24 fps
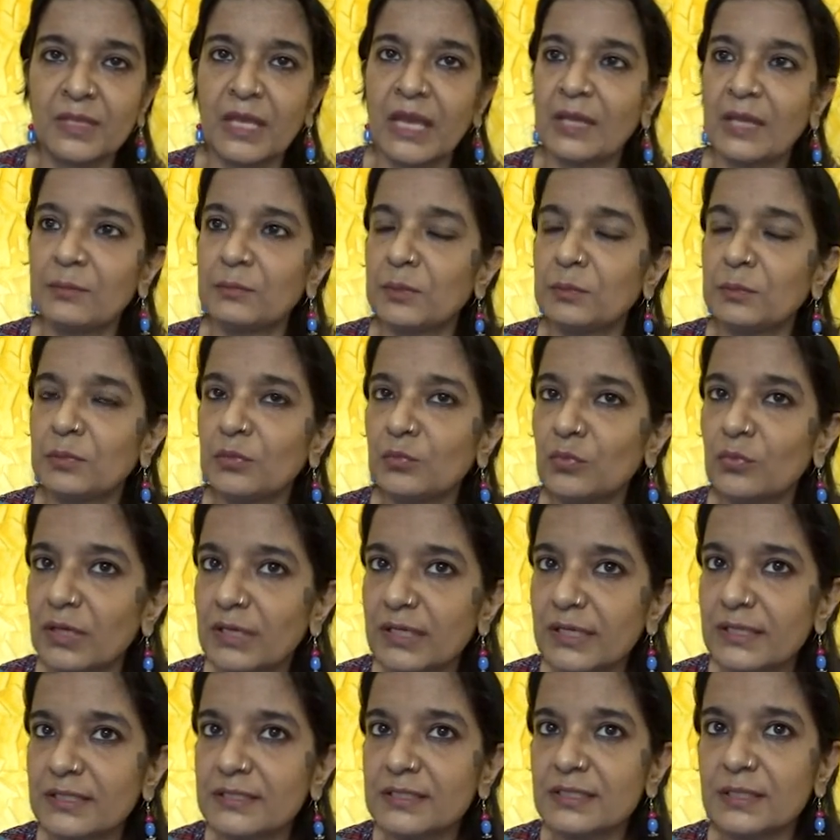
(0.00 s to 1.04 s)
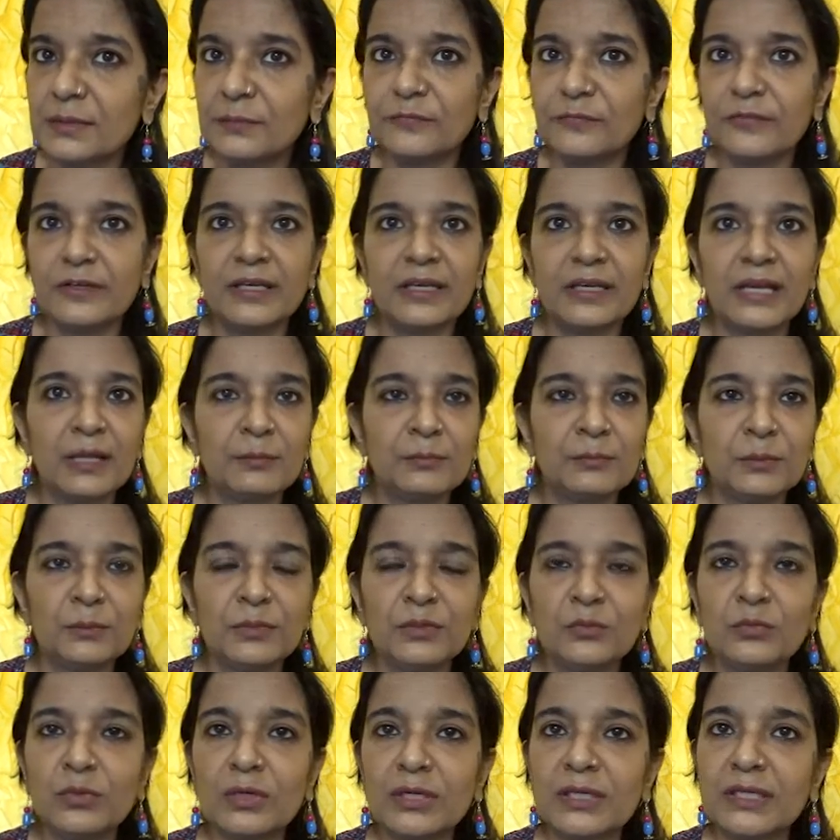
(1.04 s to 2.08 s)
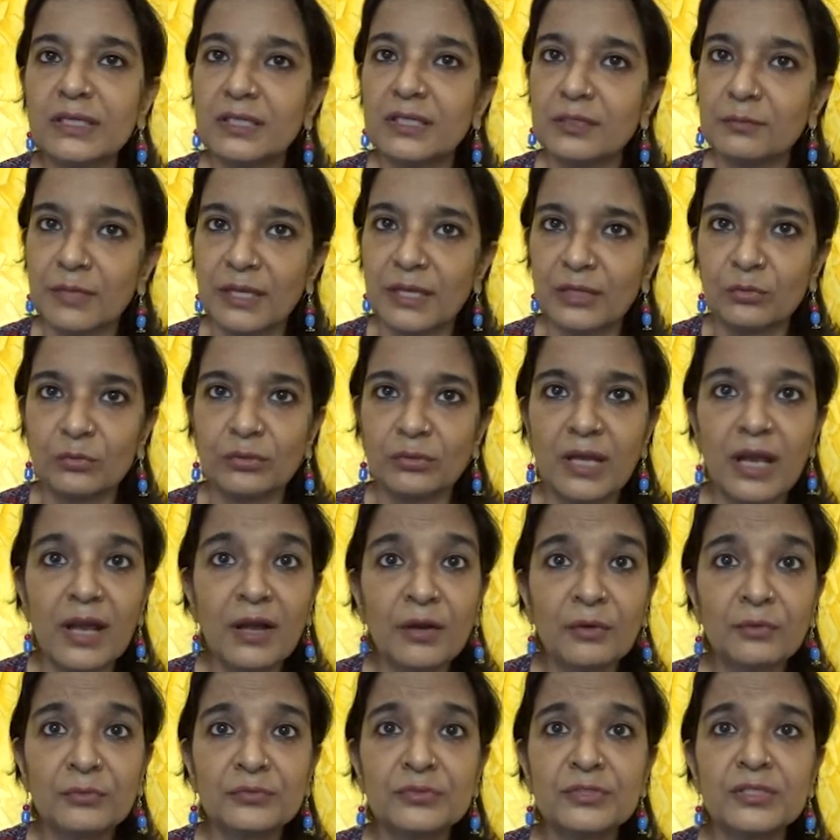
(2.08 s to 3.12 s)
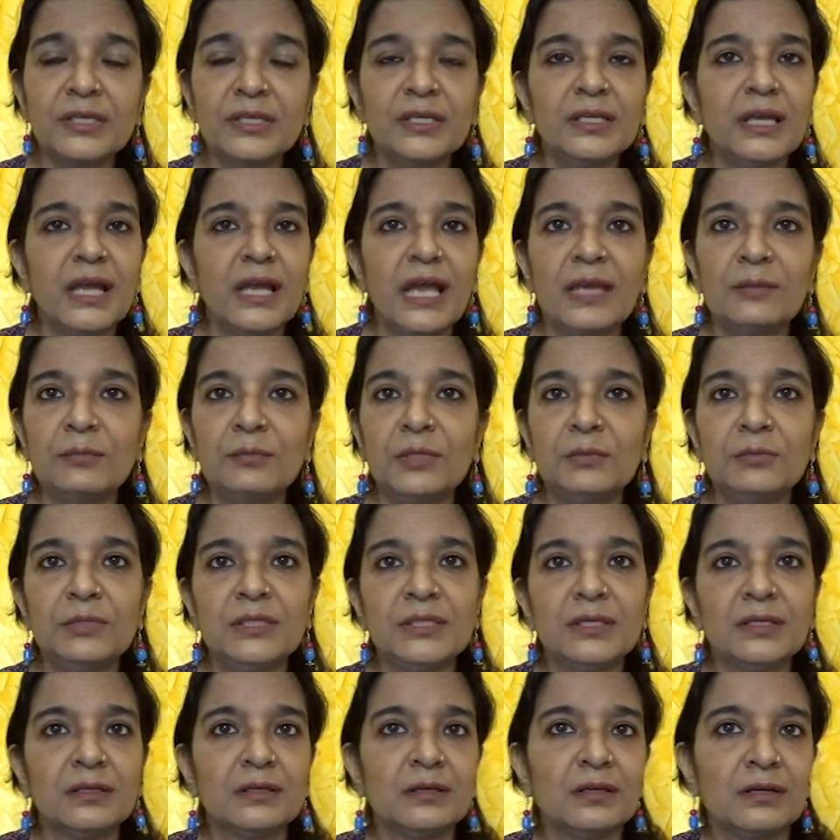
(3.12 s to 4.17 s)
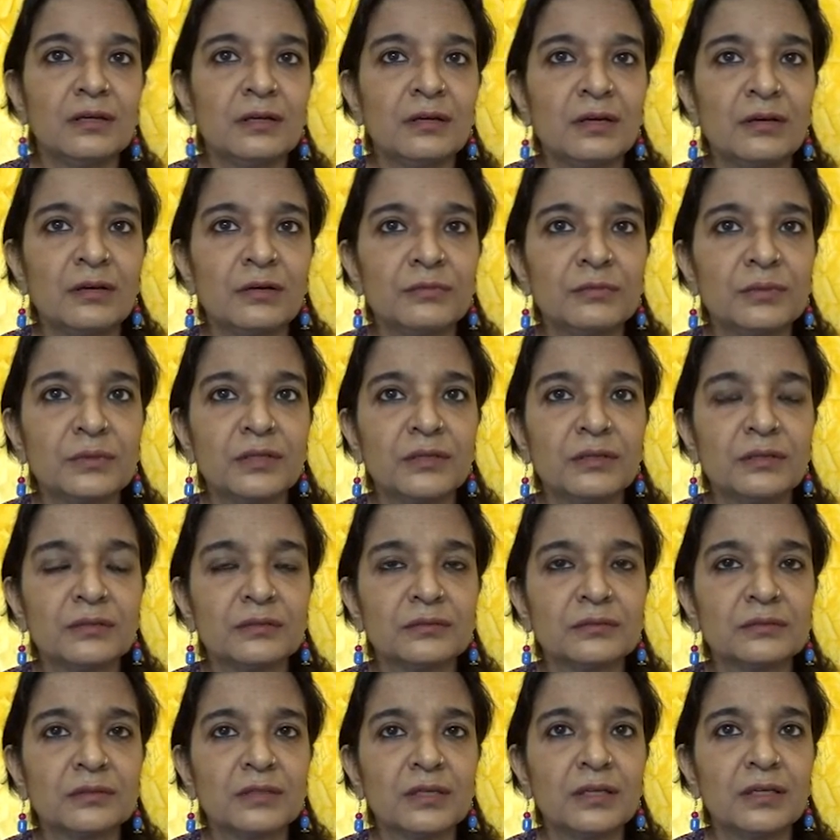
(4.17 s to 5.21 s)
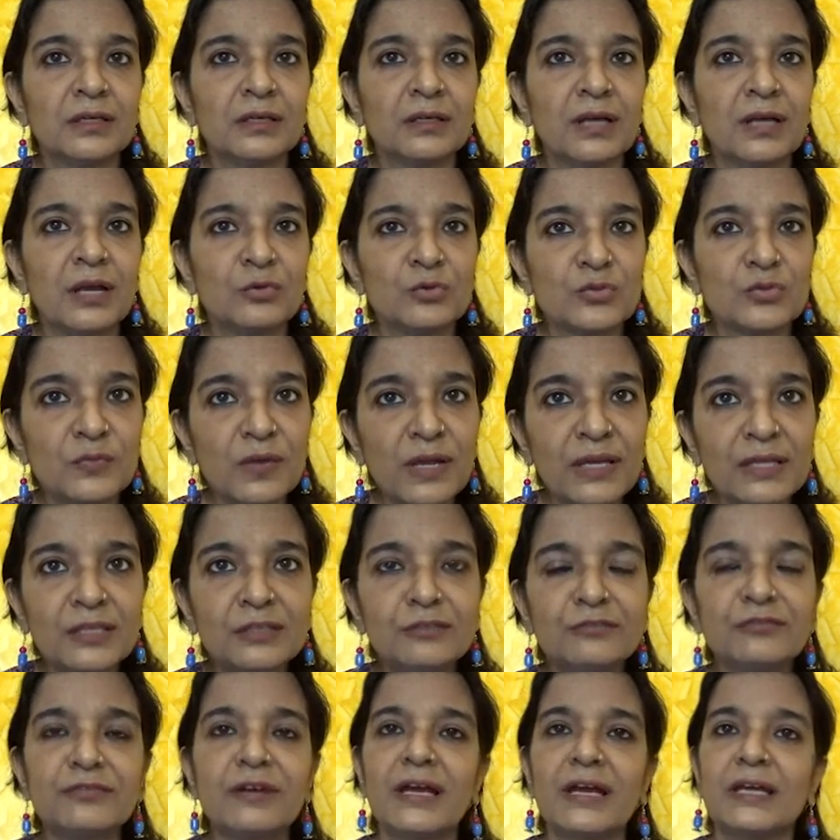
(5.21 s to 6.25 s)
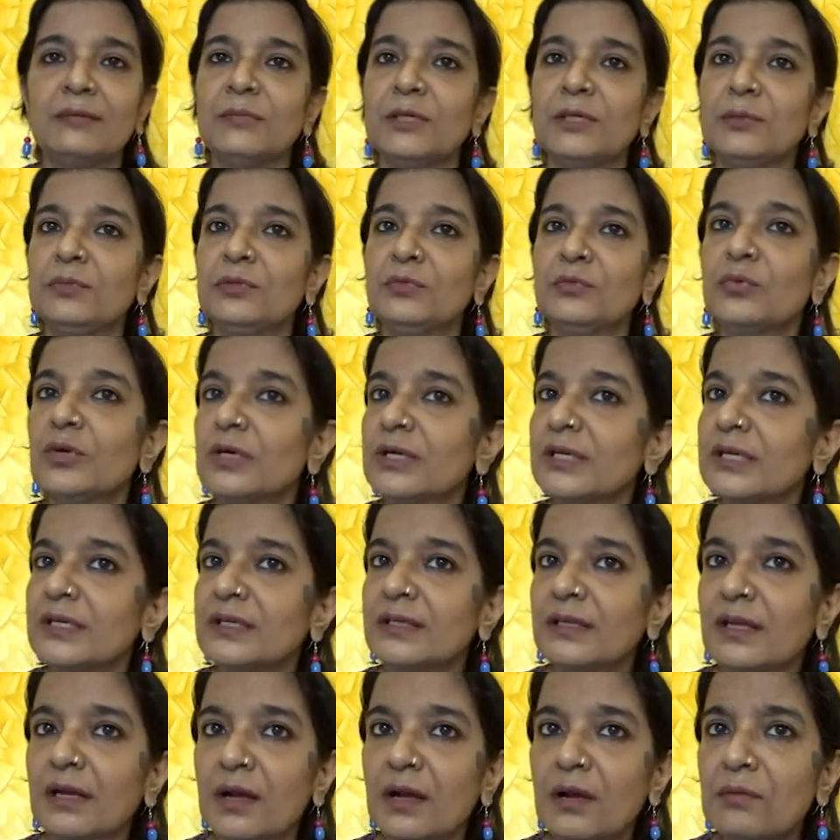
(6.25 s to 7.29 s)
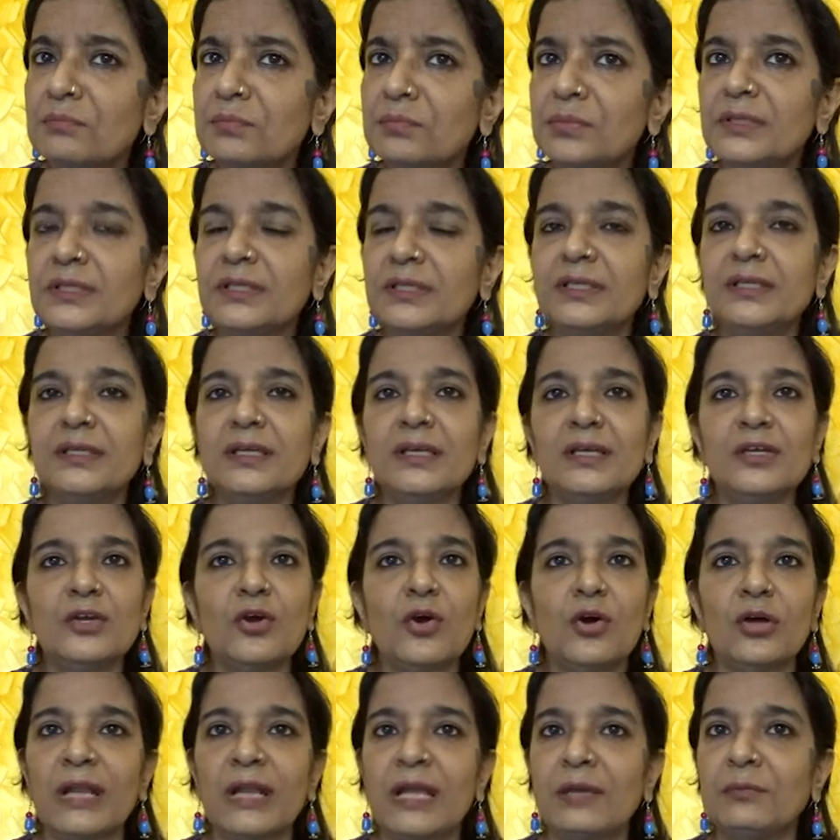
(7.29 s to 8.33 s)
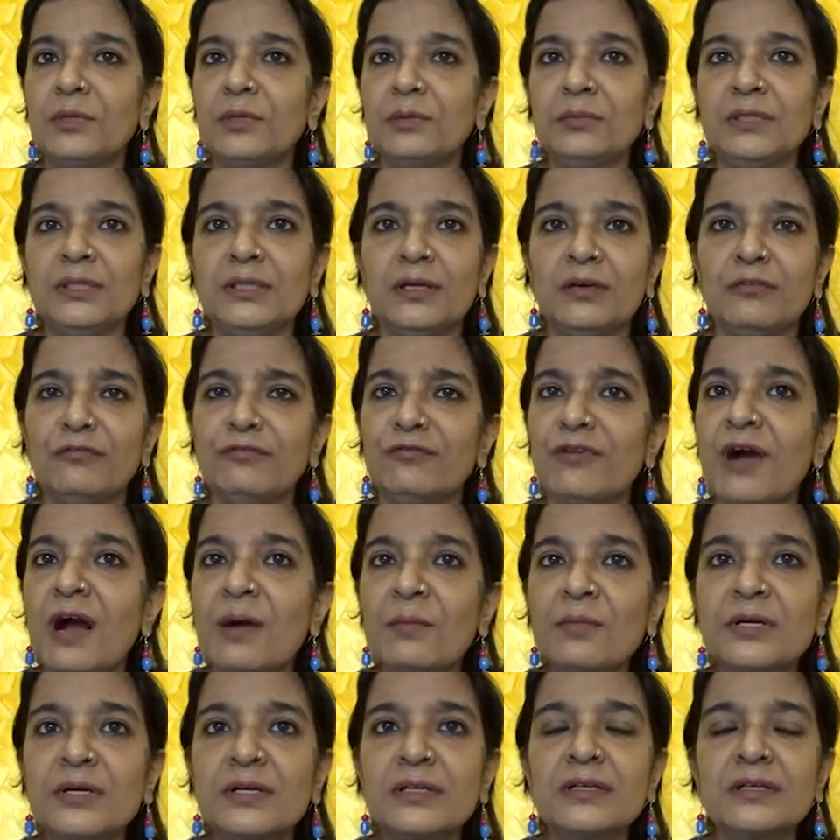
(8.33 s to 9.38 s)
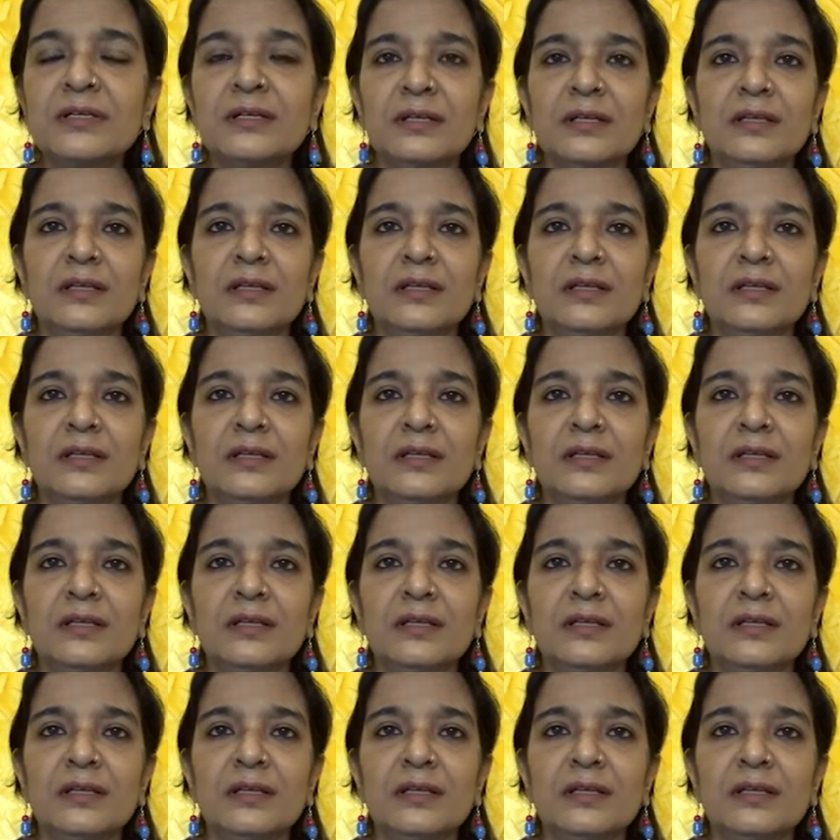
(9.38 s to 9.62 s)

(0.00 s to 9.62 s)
I may be working somewhere, I may be working in my own house, I may be a housewife, I may be working in a company, or I may be a farmer.